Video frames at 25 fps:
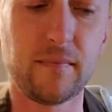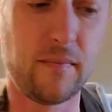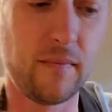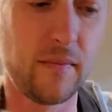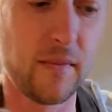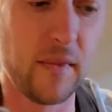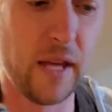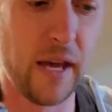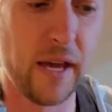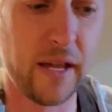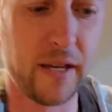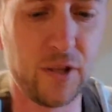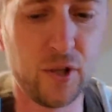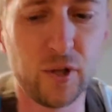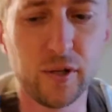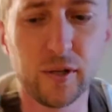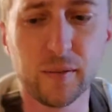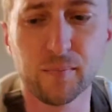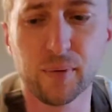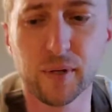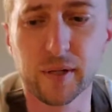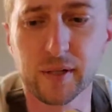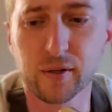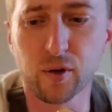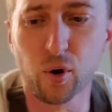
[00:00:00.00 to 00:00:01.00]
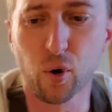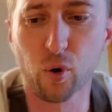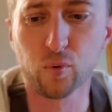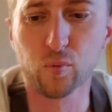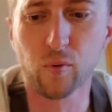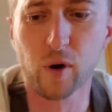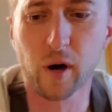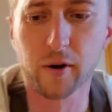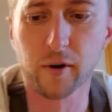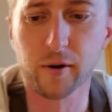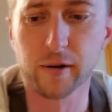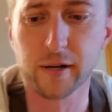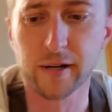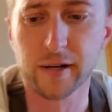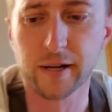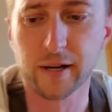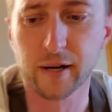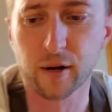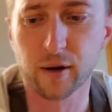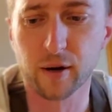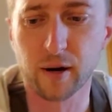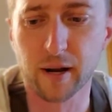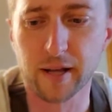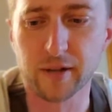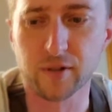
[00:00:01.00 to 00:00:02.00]
And you could put cold water in
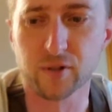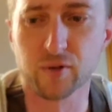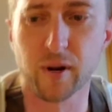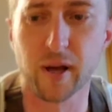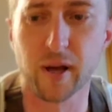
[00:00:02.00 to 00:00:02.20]
here and try